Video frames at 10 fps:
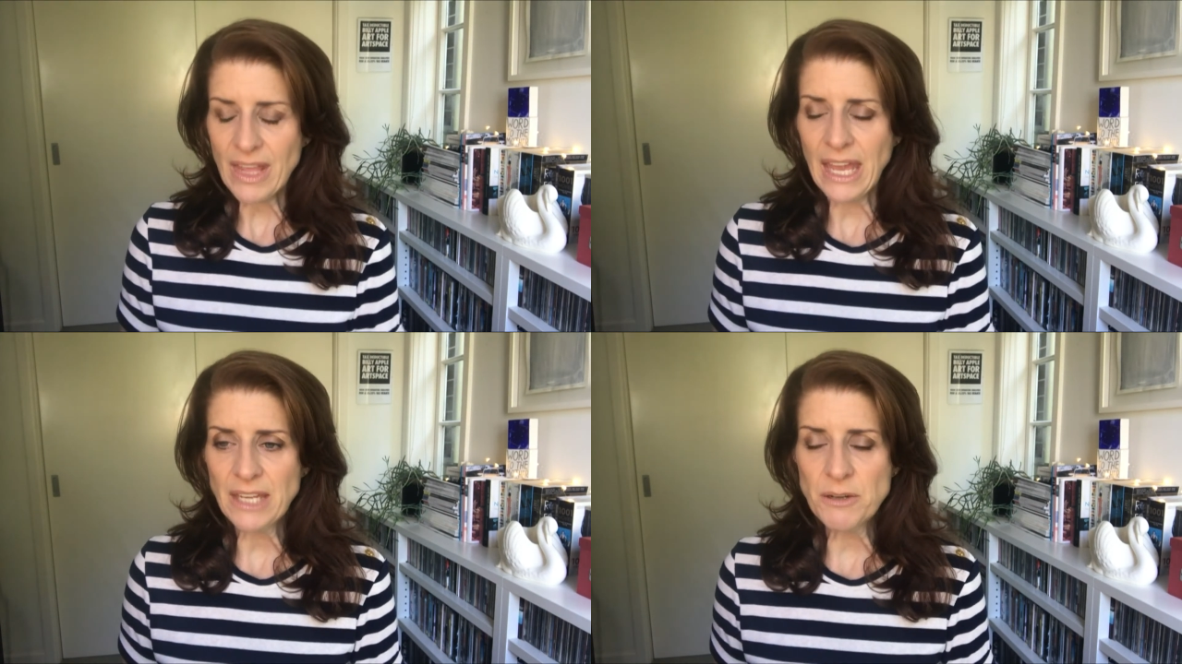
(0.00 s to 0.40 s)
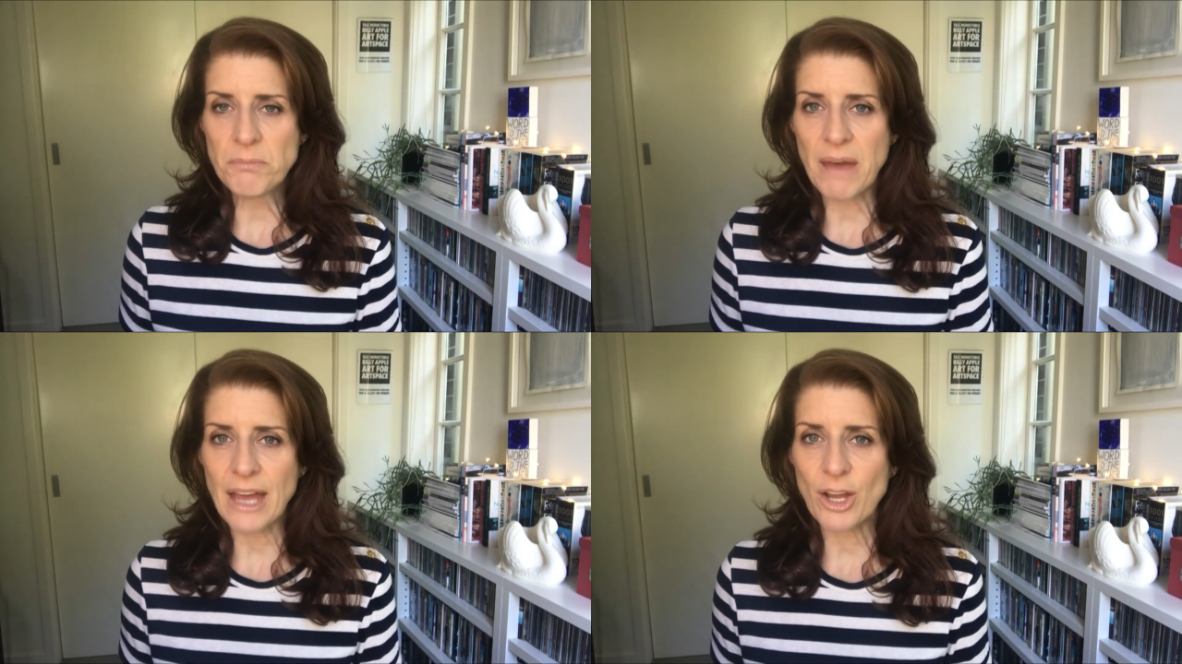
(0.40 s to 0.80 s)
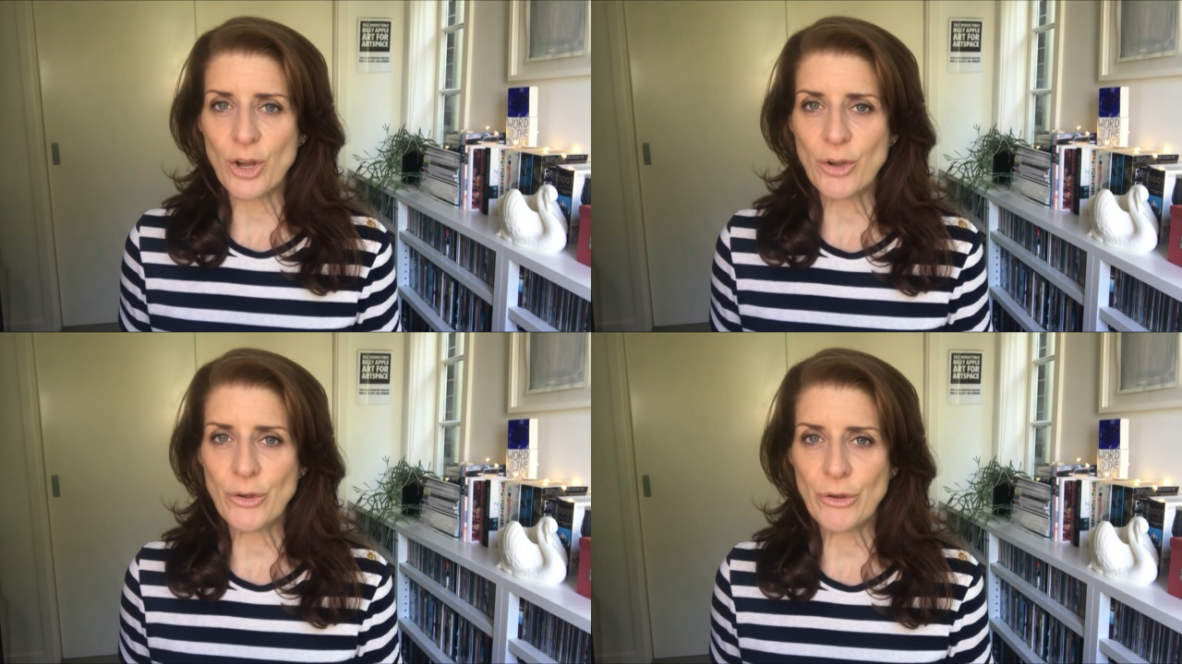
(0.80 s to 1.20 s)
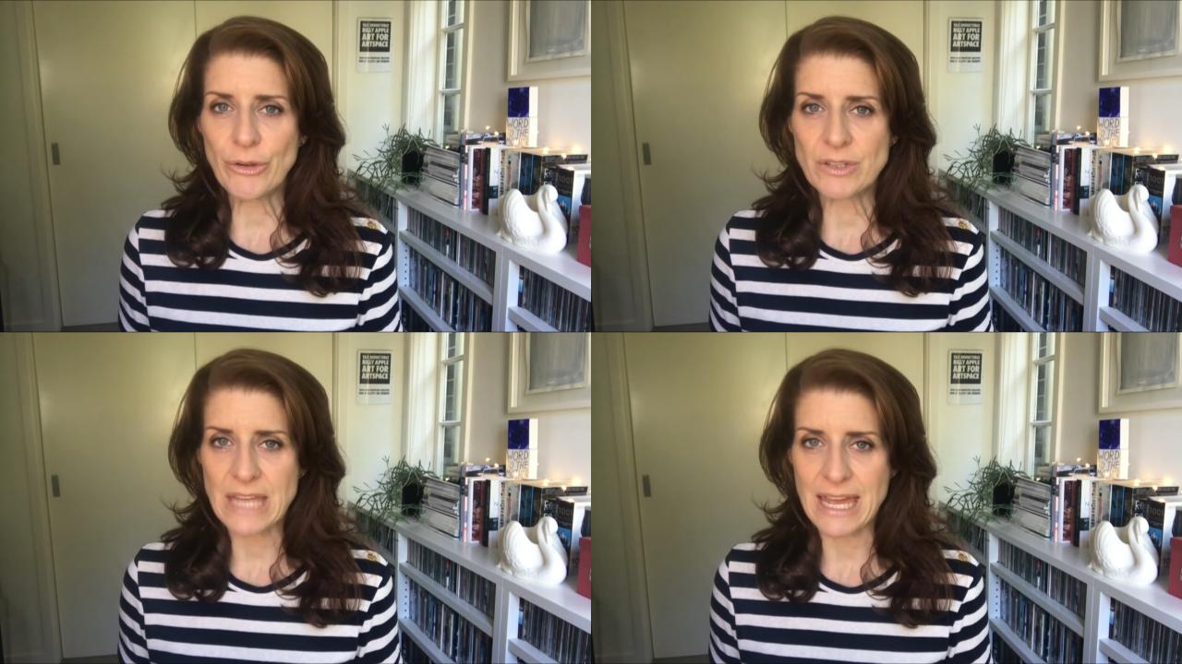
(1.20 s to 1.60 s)
And Margot
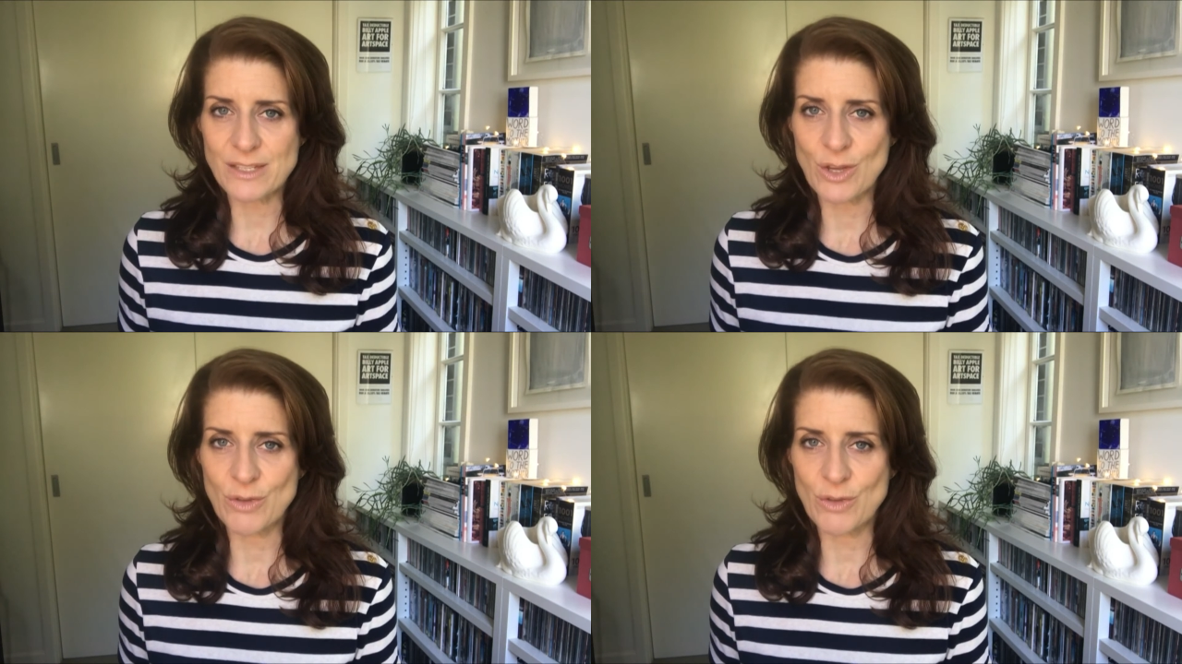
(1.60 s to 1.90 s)
takes on